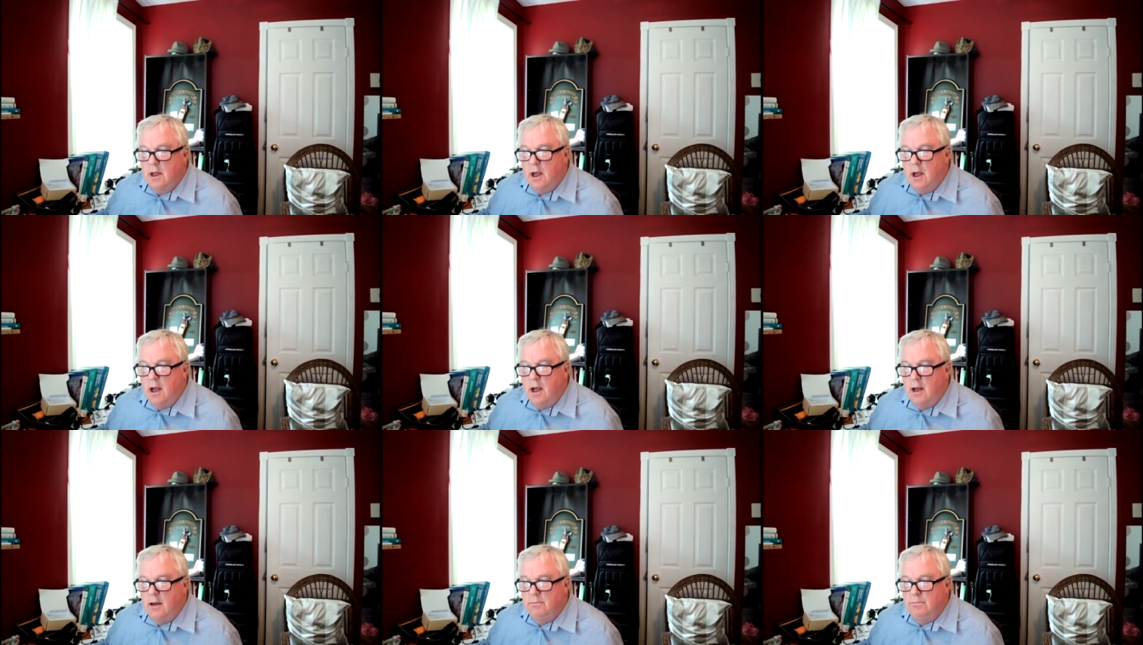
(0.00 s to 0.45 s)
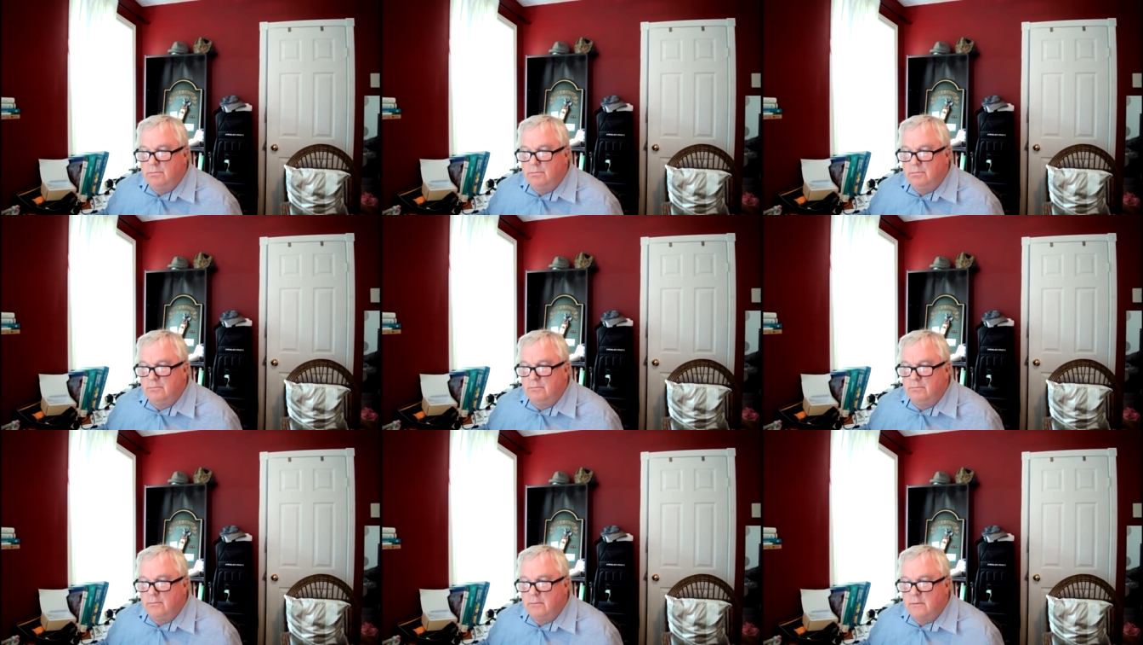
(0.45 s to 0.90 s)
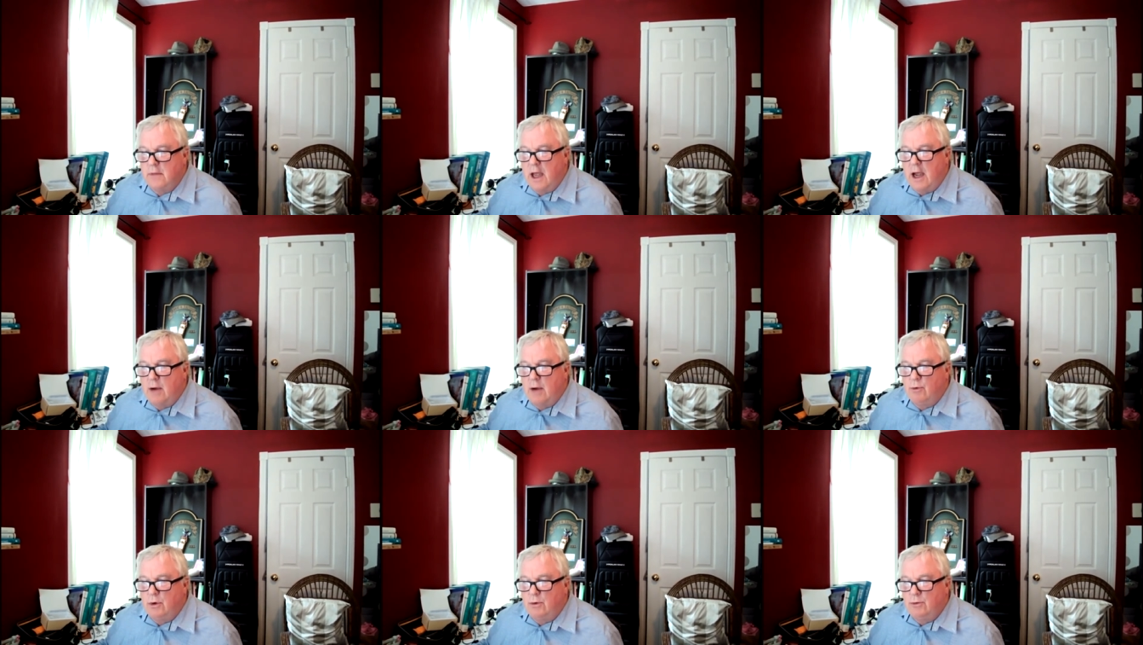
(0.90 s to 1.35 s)

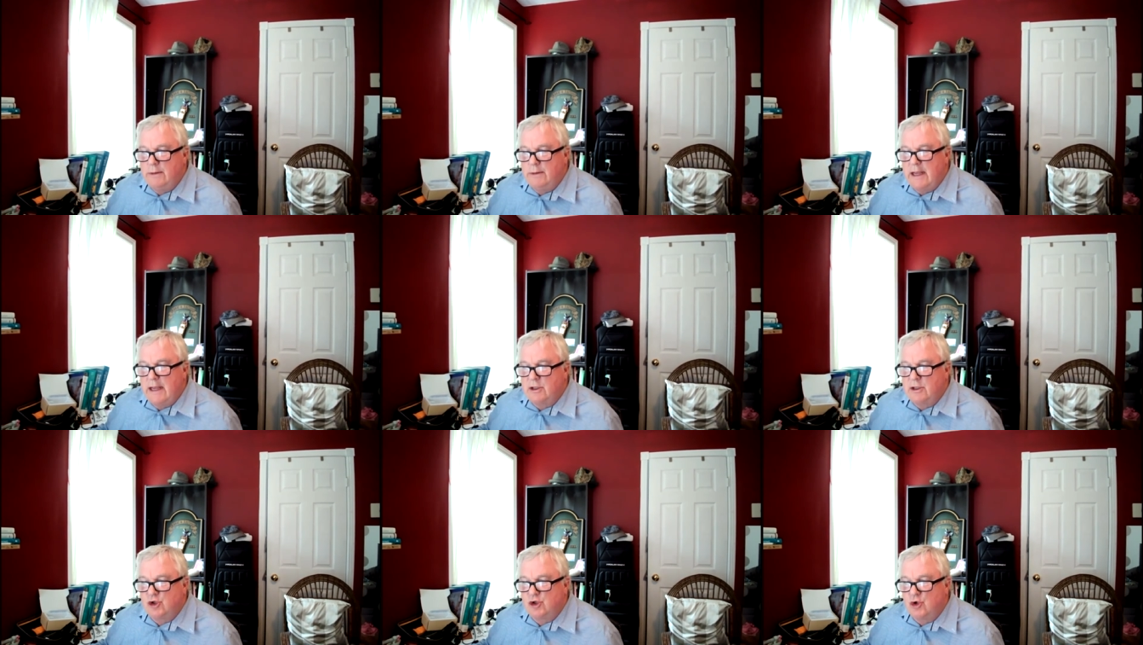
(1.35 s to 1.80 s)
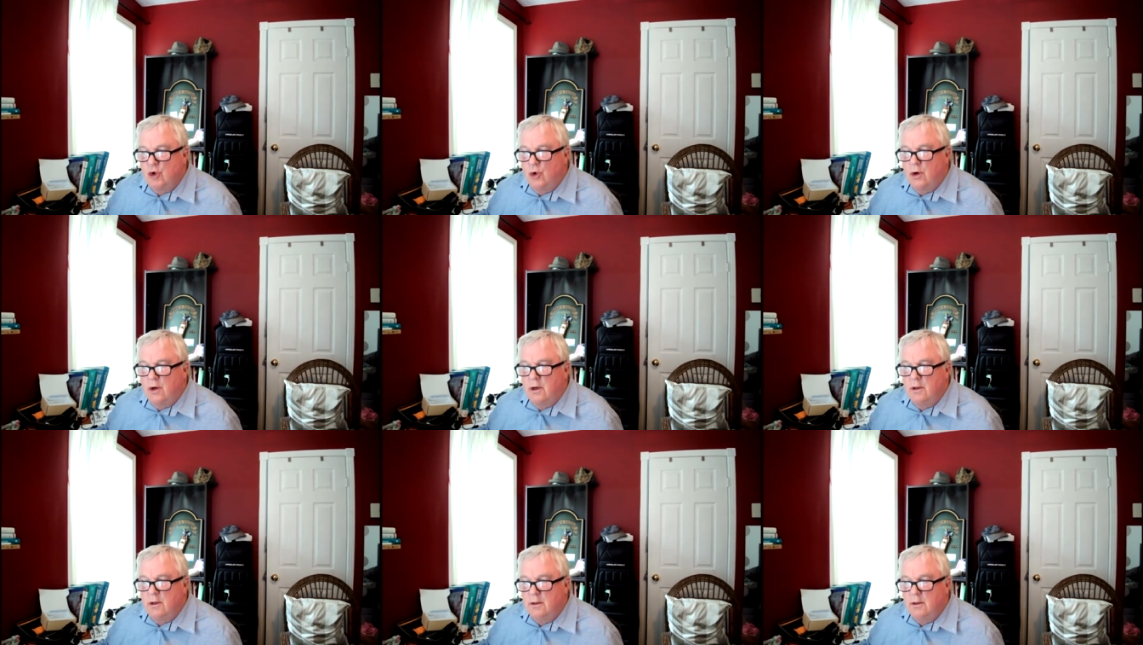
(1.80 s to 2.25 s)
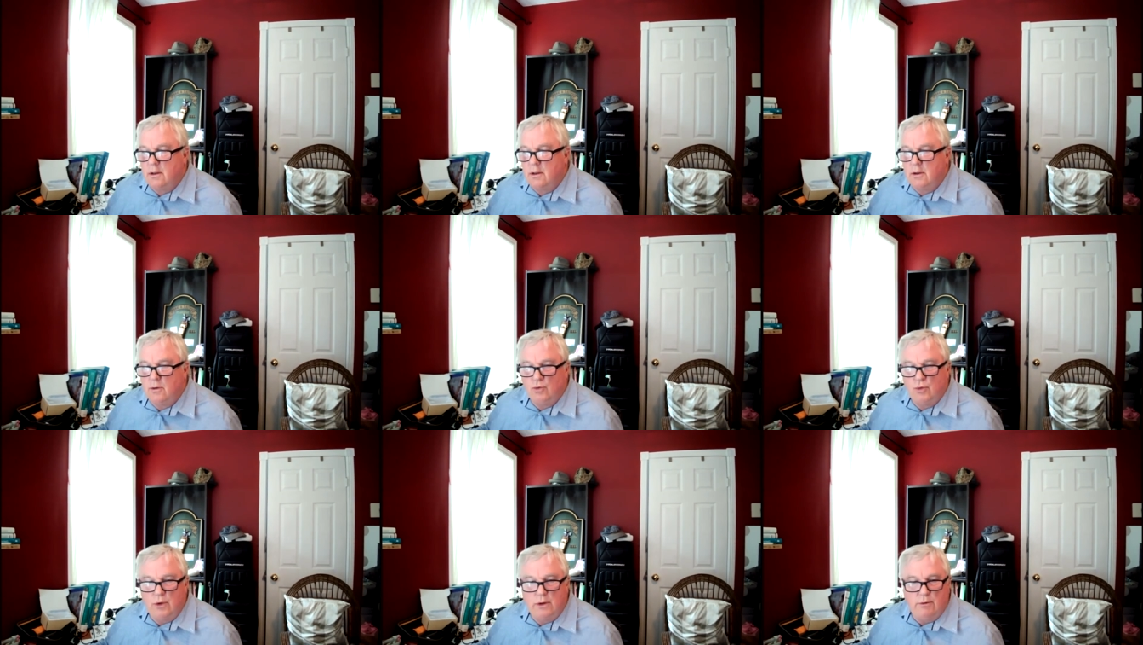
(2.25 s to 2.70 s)
how will we make sure
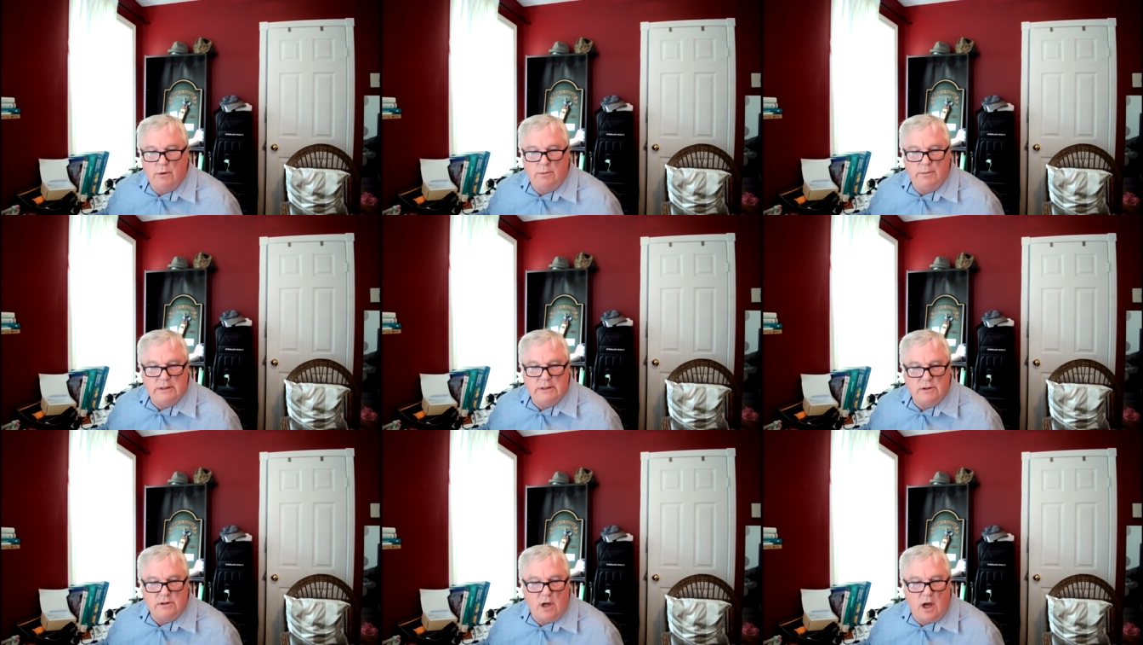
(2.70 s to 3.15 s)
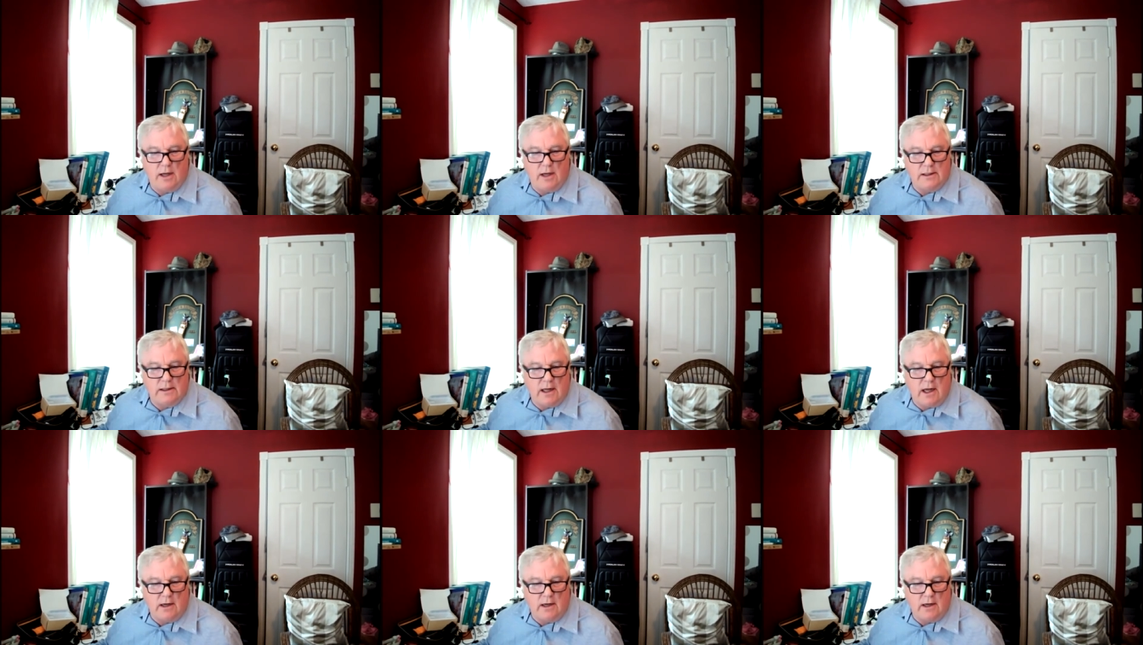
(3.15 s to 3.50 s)
we will be taught it?